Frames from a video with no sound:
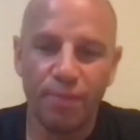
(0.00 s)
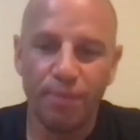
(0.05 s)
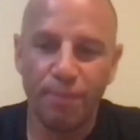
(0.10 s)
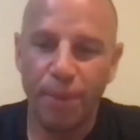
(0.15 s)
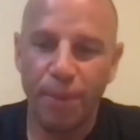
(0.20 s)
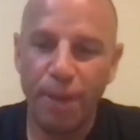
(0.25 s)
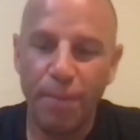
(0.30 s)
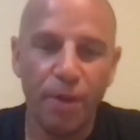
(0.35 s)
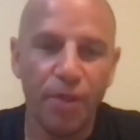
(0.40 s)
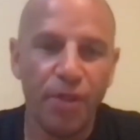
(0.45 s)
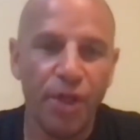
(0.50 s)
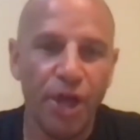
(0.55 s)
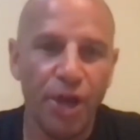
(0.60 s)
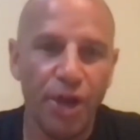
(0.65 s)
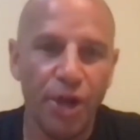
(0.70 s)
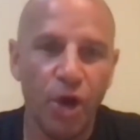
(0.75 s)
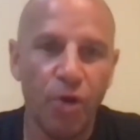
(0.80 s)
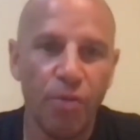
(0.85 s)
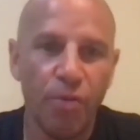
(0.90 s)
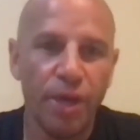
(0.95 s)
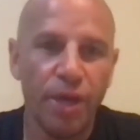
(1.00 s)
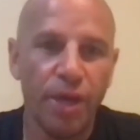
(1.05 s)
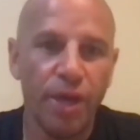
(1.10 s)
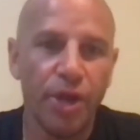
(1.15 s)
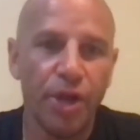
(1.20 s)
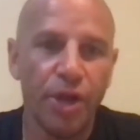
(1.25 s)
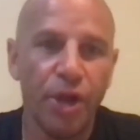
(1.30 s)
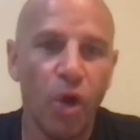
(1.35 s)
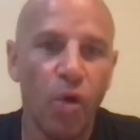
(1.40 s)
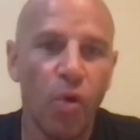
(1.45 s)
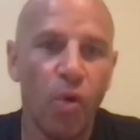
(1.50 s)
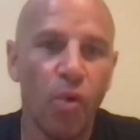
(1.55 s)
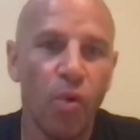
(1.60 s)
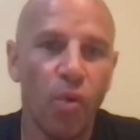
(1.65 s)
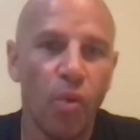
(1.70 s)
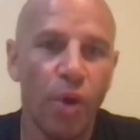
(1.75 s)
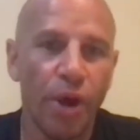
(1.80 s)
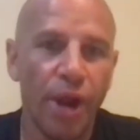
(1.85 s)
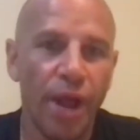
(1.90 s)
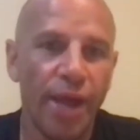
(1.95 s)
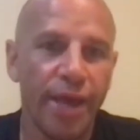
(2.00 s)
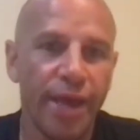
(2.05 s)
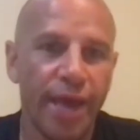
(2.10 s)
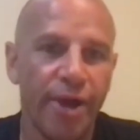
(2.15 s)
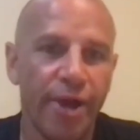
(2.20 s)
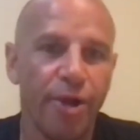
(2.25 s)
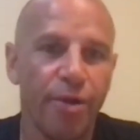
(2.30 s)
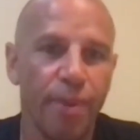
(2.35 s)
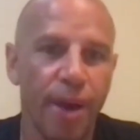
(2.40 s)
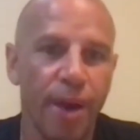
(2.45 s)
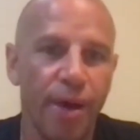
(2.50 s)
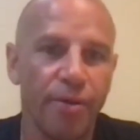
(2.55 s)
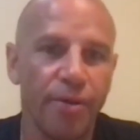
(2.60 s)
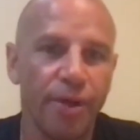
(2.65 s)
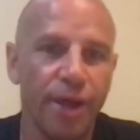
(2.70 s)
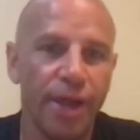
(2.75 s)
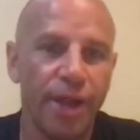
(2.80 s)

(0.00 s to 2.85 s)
people that know me know what I care about